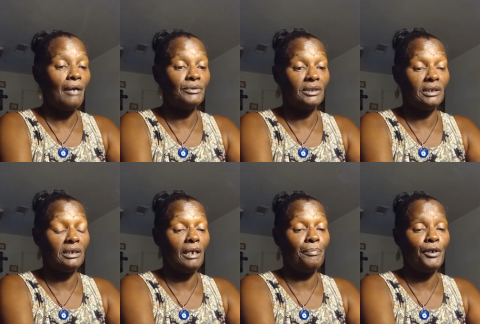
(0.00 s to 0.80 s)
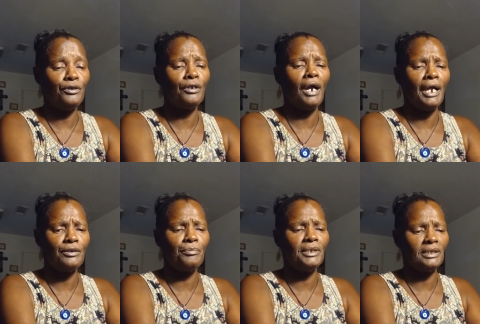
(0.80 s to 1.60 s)
I was sitting up here. You know how
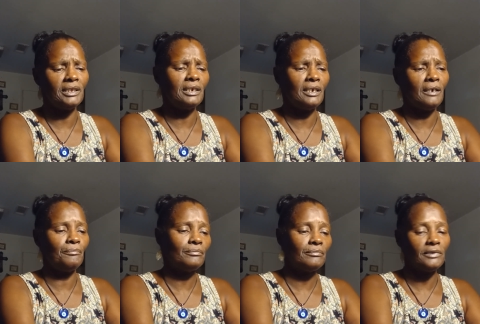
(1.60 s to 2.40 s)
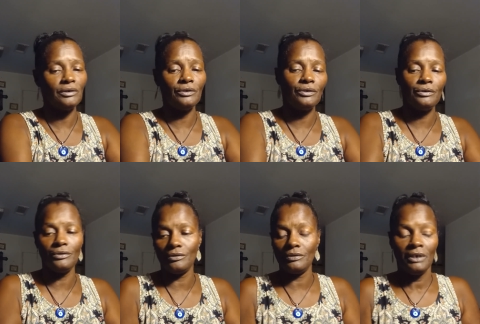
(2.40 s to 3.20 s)
you be sitting up, mm, mm,
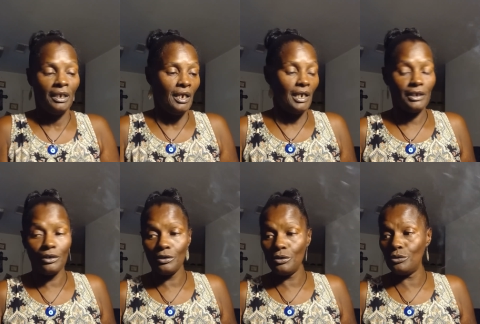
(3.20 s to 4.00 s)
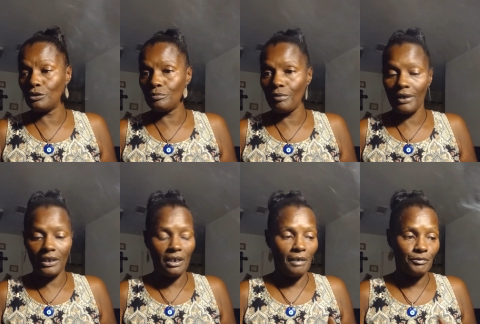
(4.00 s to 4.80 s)
mm, and the news
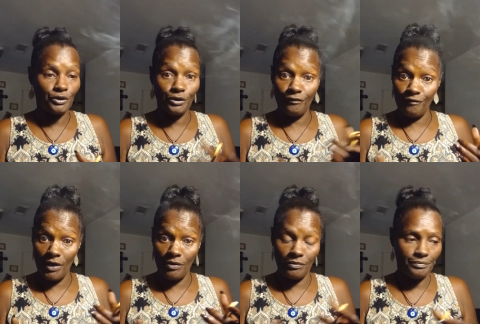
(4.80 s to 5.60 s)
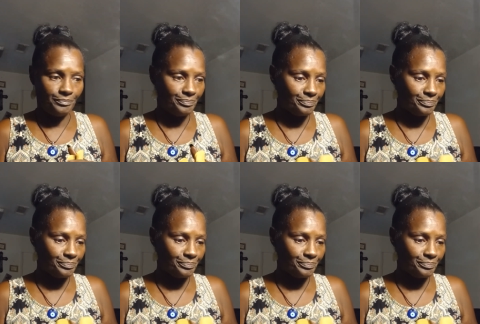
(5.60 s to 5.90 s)
break come to your phone,